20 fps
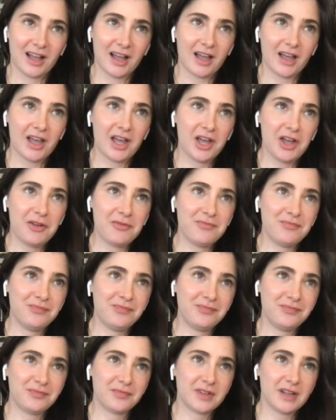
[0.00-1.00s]

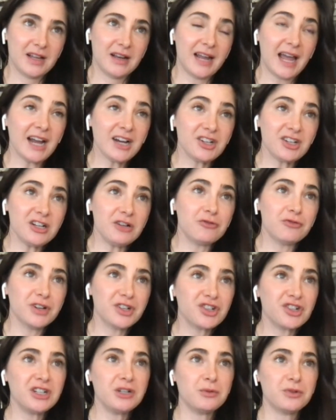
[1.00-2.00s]
um, it actually
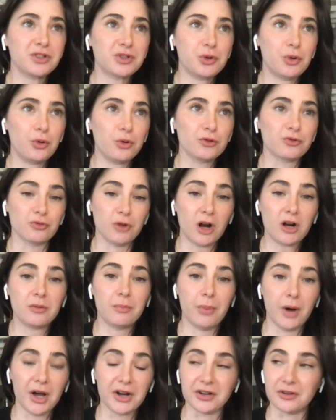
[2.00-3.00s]
originally was called Rock
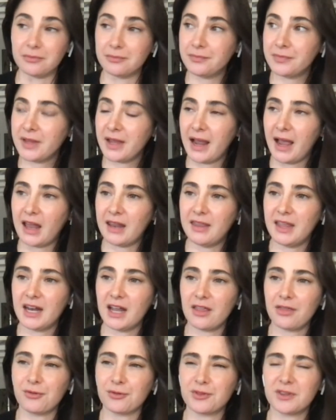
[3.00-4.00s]
Bottom, and then
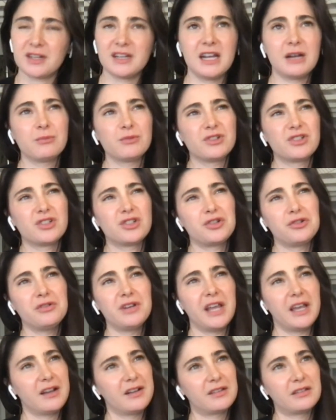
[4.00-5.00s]
I thought the name was too
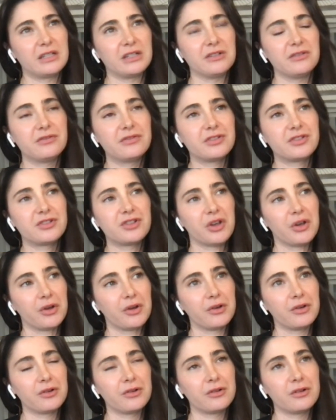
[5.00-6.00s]
negative.
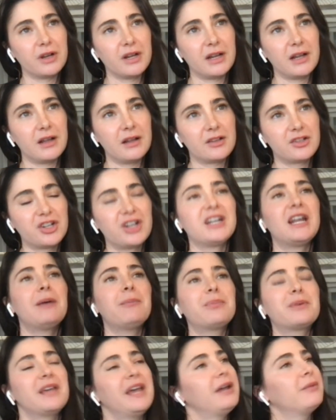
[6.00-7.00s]
So Chin Up
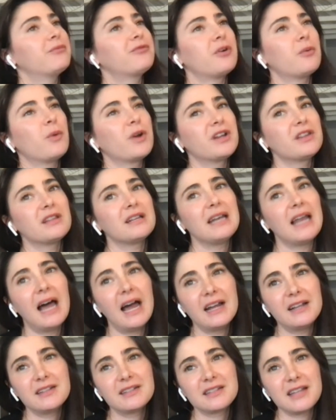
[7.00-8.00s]
came from one of the
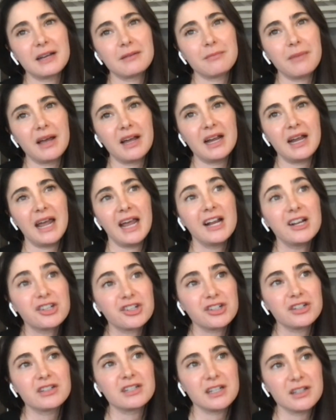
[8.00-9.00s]
lines that my
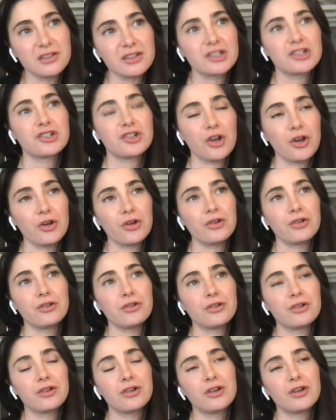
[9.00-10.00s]
agent in the show